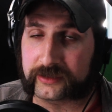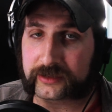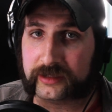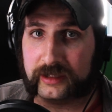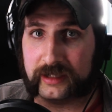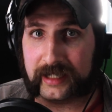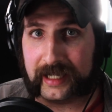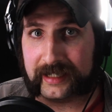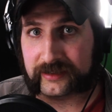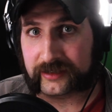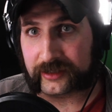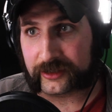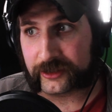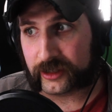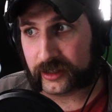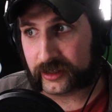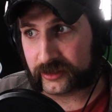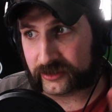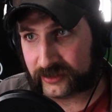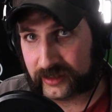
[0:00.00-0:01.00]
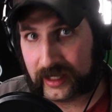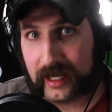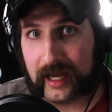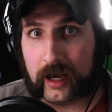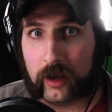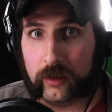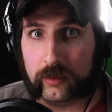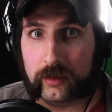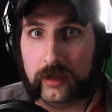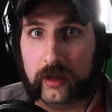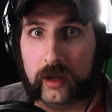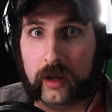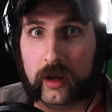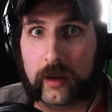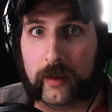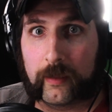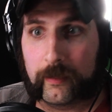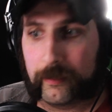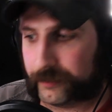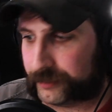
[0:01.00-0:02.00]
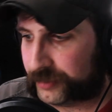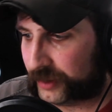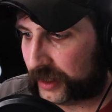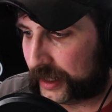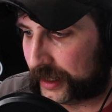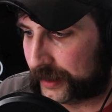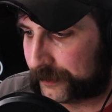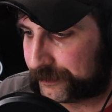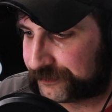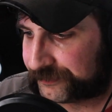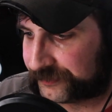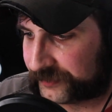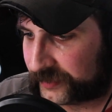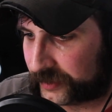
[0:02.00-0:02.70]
Scholastic shut us down, but